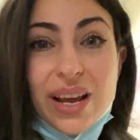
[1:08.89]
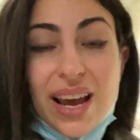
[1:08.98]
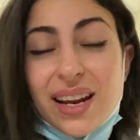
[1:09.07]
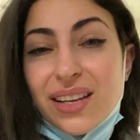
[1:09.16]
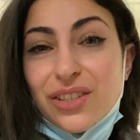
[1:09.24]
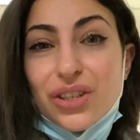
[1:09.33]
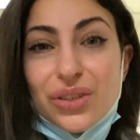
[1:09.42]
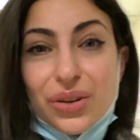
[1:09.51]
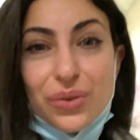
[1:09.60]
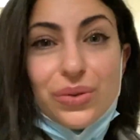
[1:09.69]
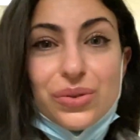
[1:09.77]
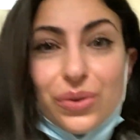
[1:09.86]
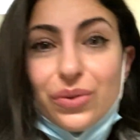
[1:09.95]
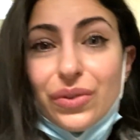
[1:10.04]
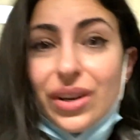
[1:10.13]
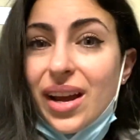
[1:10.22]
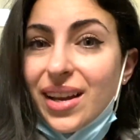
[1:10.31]
any to-dos
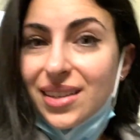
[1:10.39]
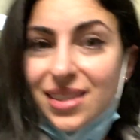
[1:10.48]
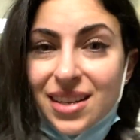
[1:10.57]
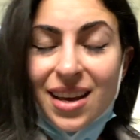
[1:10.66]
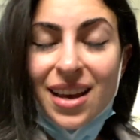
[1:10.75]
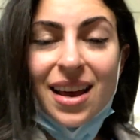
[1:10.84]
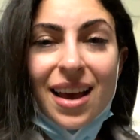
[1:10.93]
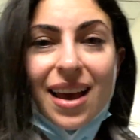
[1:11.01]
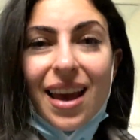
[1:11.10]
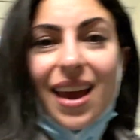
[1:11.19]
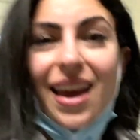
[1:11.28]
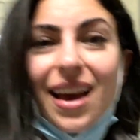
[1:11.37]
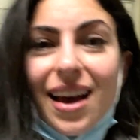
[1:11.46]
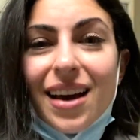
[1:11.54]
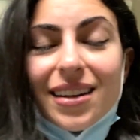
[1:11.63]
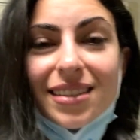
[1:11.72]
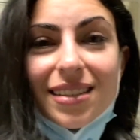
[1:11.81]
overnight,
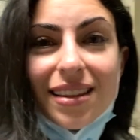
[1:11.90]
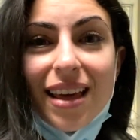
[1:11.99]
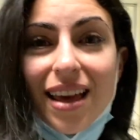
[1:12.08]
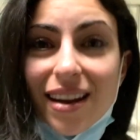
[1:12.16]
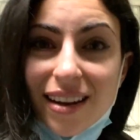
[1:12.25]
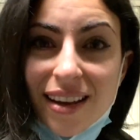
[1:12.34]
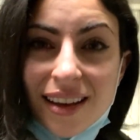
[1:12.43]
and then